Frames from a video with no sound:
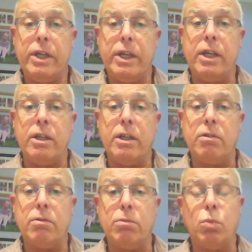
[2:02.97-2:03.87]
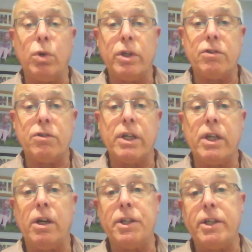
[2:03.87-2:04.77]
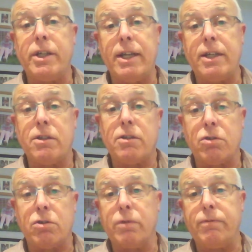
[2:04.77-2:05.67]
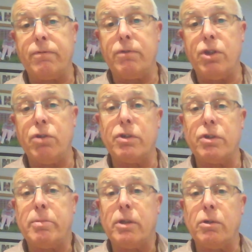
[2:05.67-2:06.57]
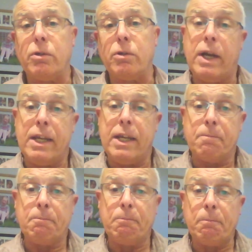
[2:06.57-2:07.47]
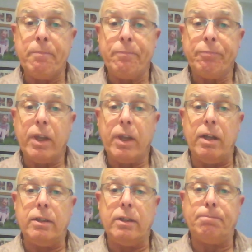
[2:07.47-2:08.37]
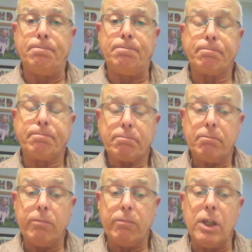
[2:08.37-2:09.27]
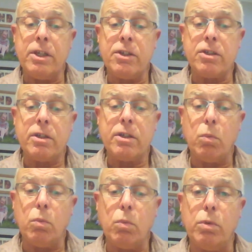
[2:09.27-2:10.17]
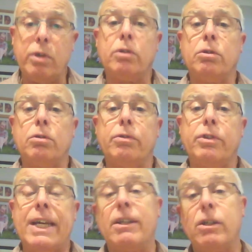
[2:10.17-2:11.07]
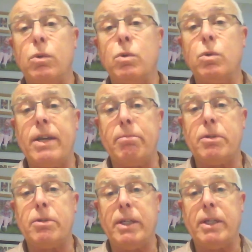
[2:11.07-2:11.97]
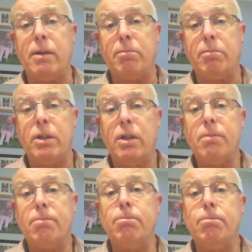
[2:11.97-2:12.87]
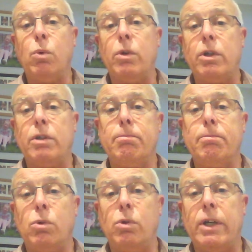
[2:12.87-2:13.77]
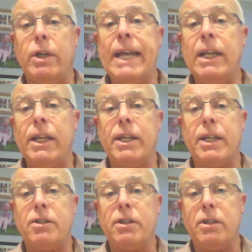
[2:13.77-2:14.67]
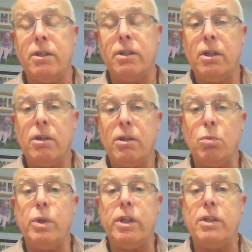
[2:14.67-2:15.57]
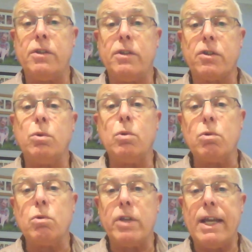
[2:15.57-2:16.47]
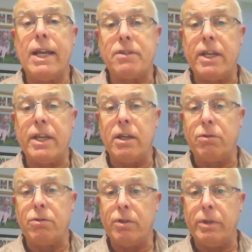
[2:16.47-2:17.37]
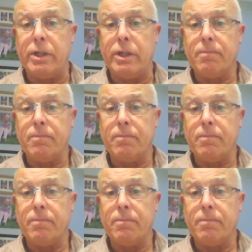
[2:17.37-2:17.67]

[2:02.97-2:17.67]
in what is regarded as a sort of neurotypical way. Um, this will then cause them to become more and more alienated within schools as they go through it.